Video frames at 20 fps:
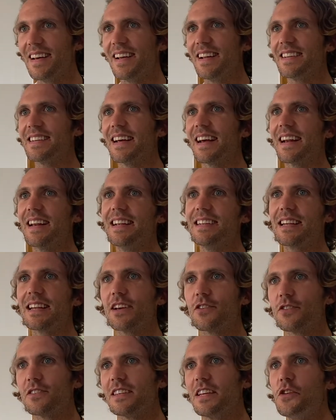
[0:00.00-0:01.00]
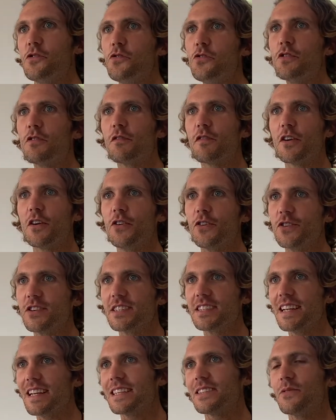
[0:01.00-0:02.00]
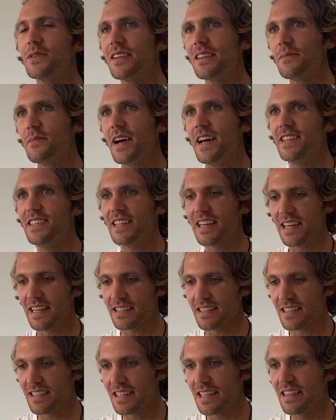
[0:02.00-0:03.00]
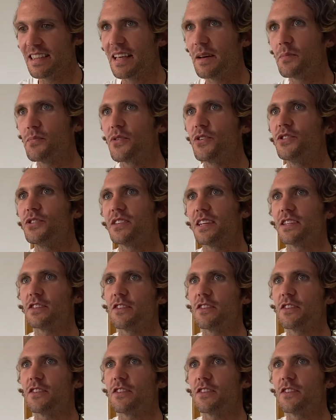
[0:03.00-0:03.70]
It's like, let's continue the flow, because that's where the magic is. It's in the process of.